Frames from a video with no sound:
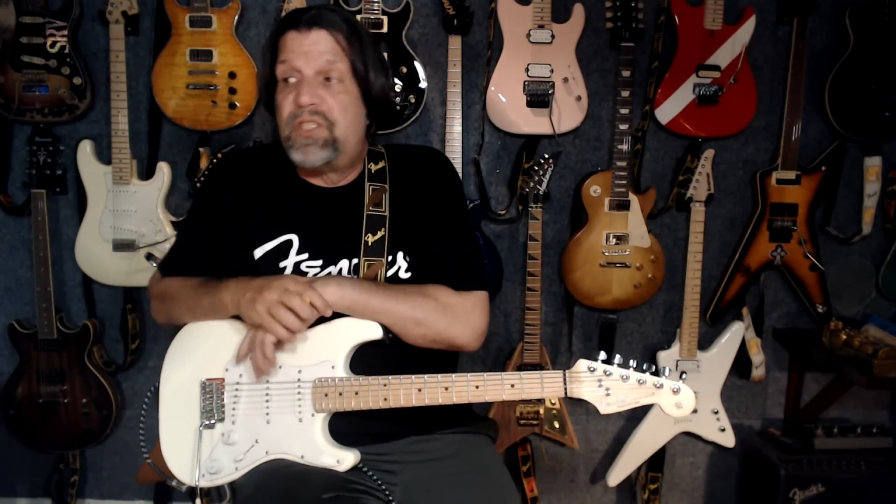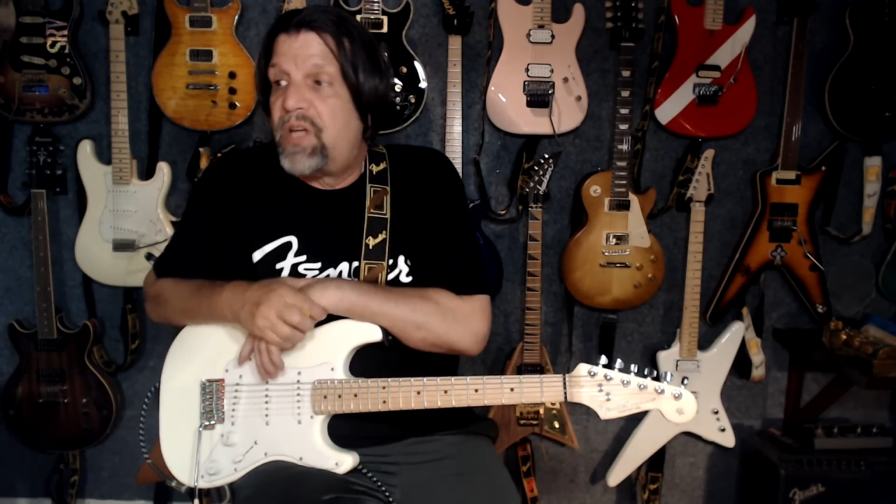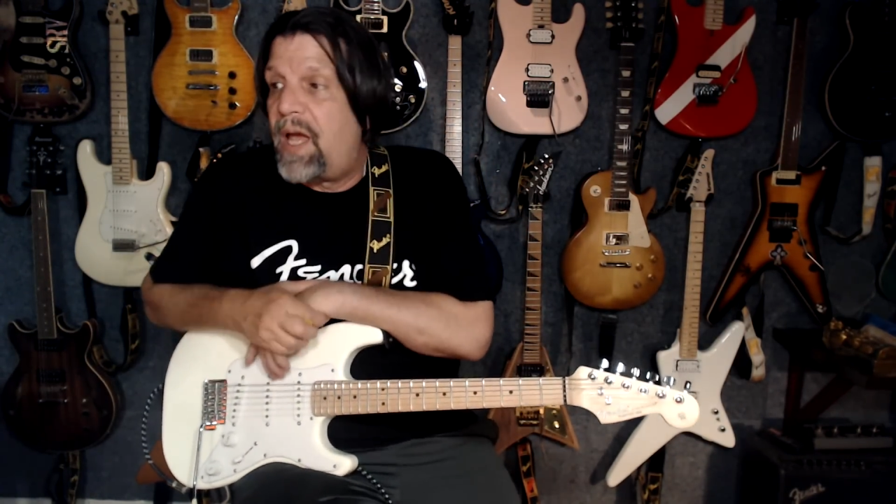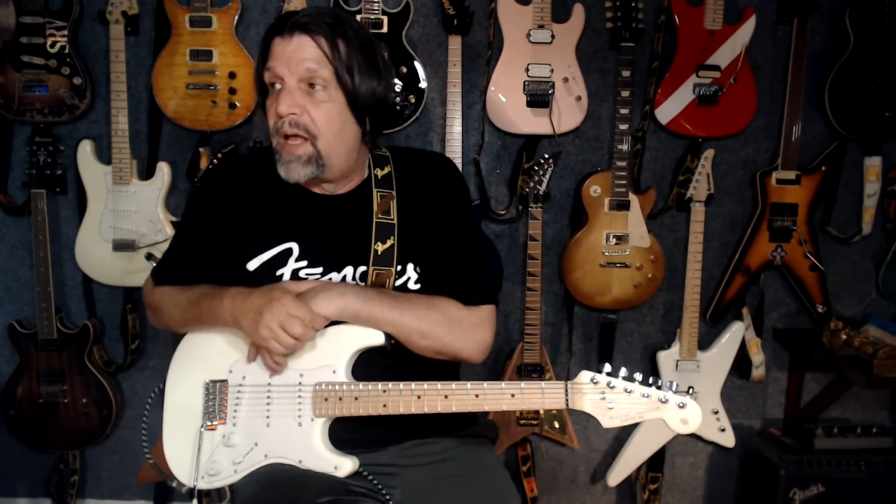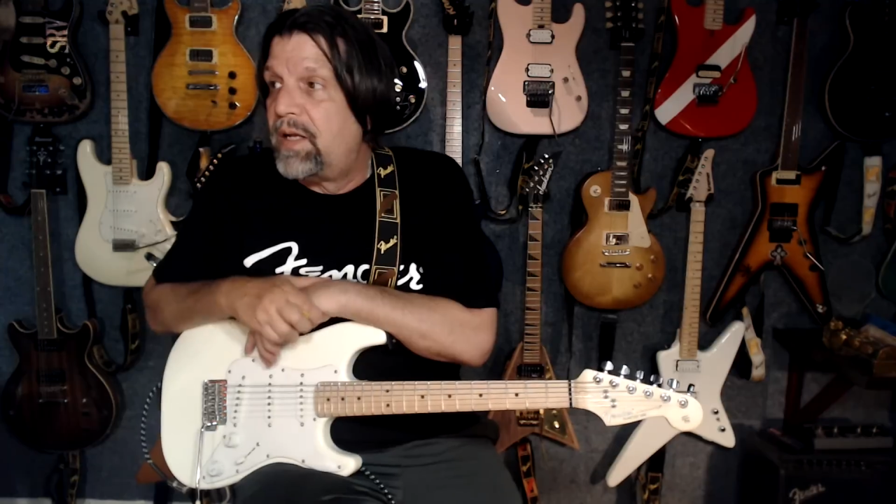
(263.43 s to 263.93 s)

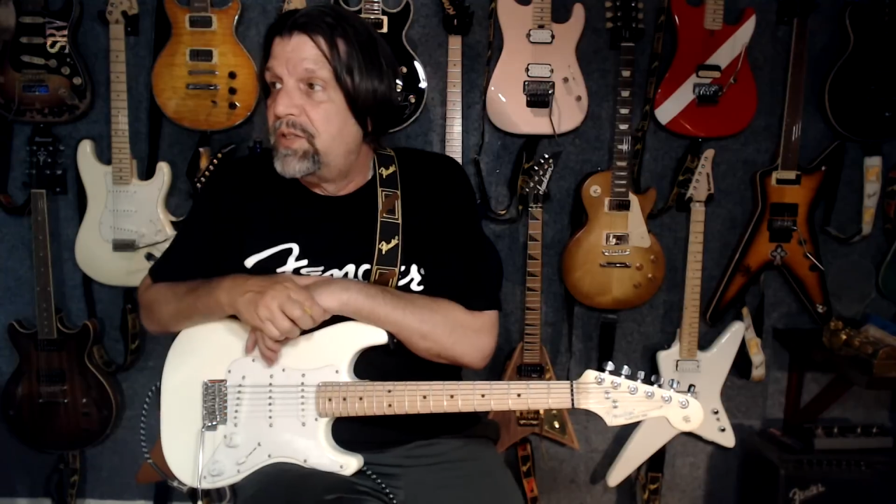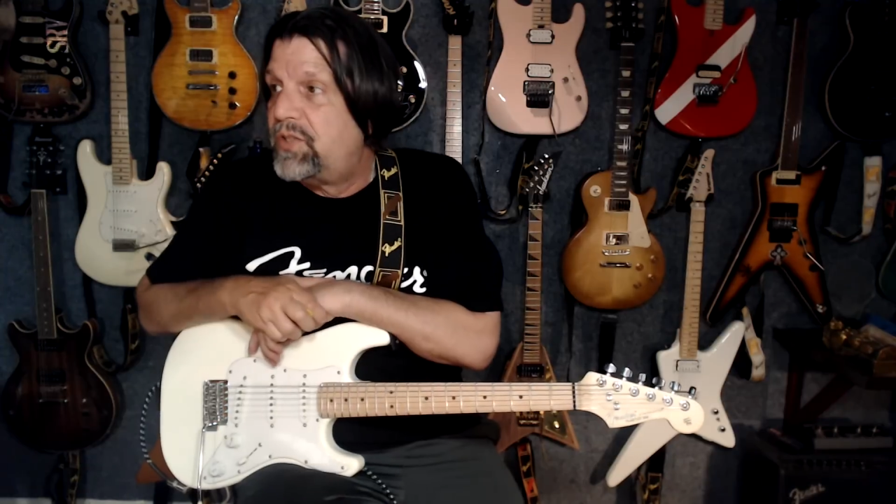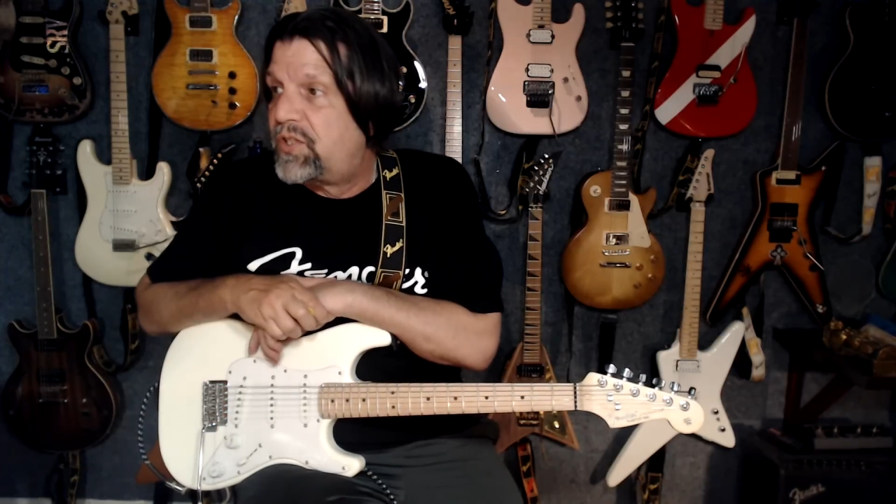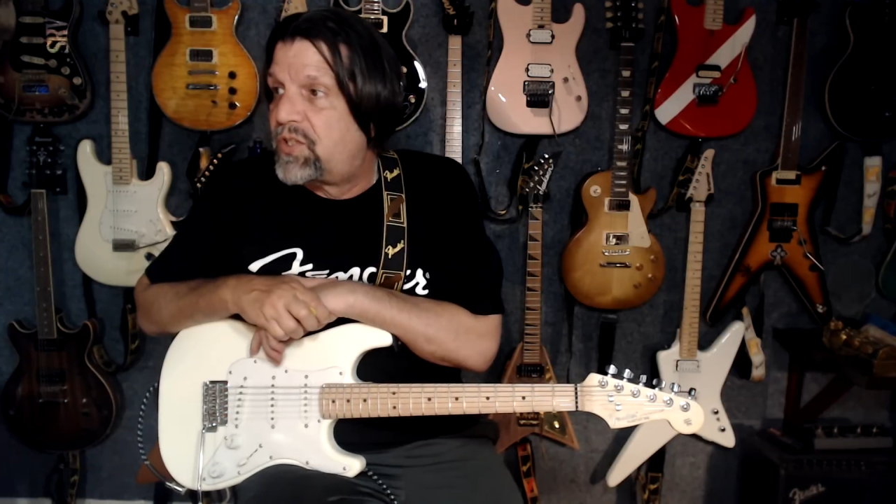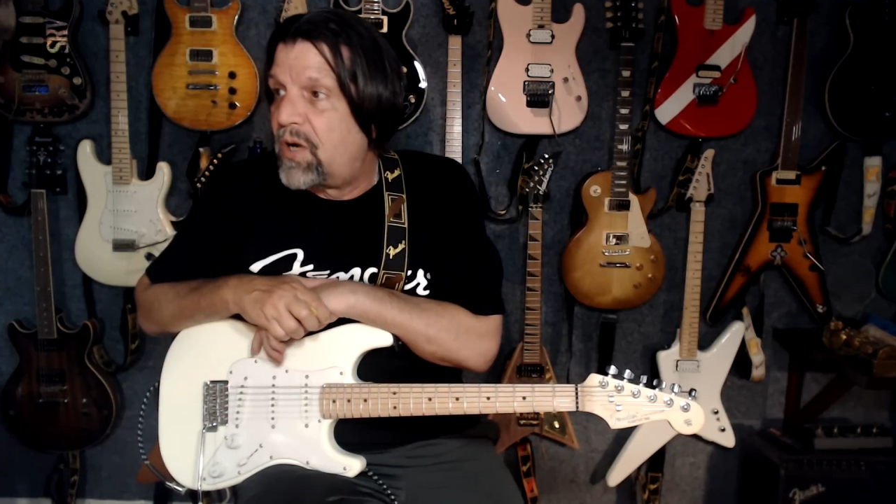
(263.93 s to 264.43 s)

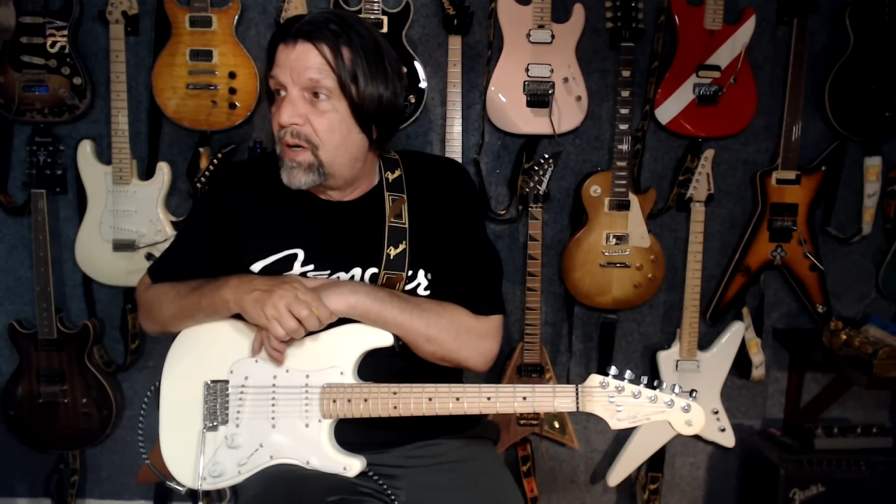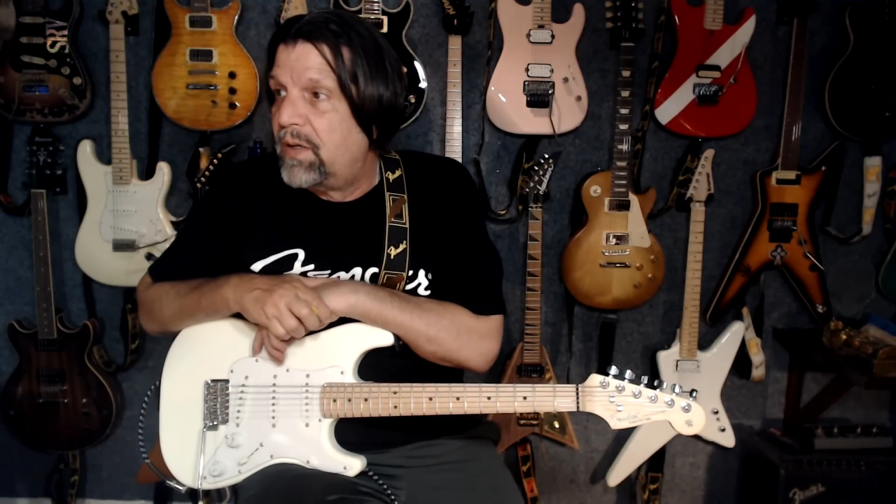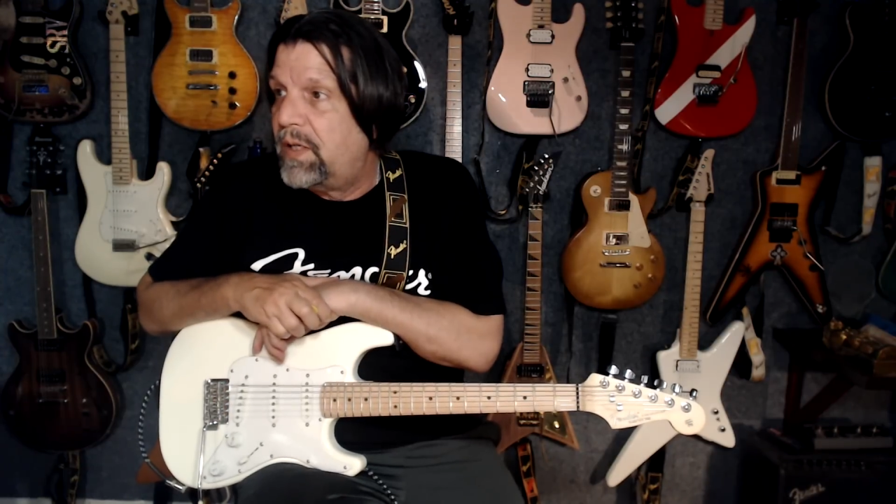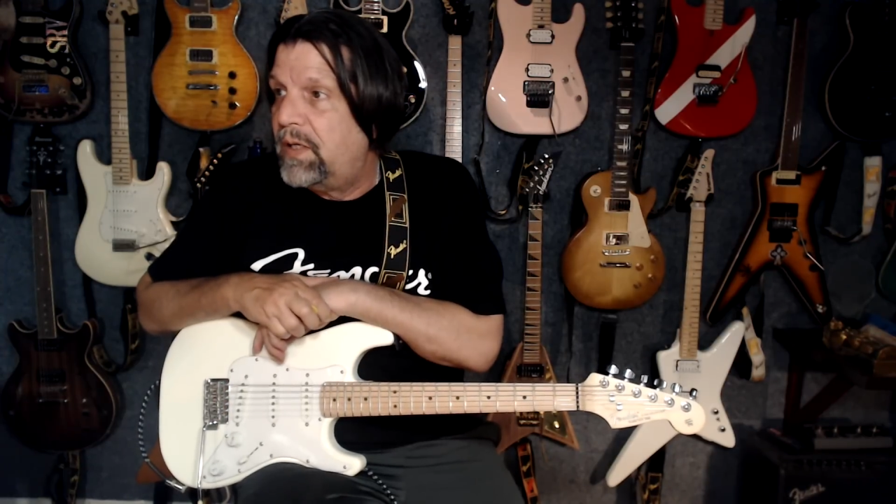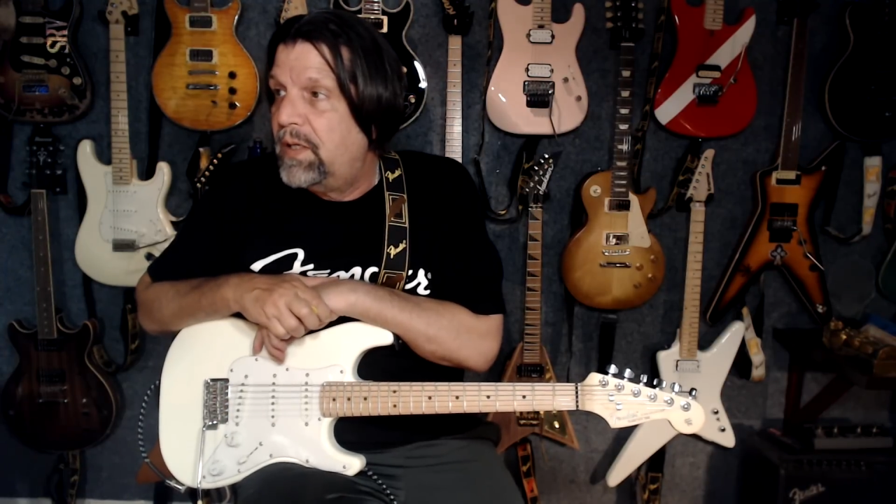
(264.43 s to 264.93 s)
challenge
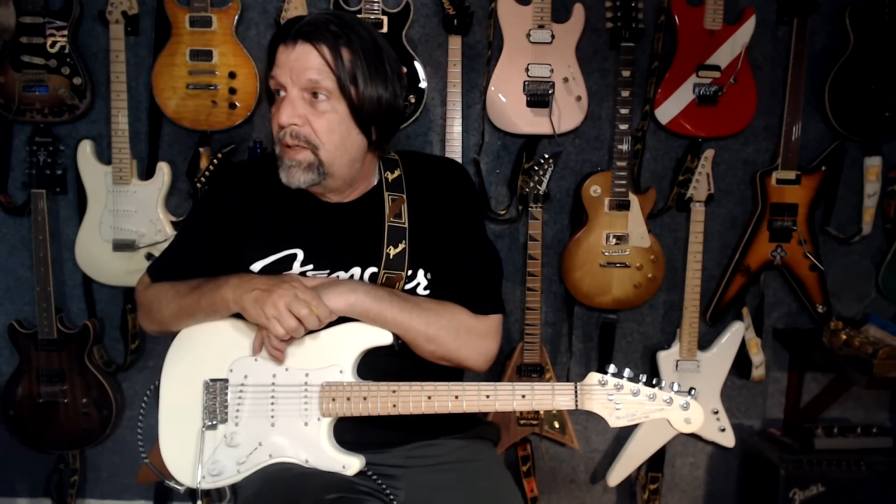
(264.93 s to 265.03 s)
started.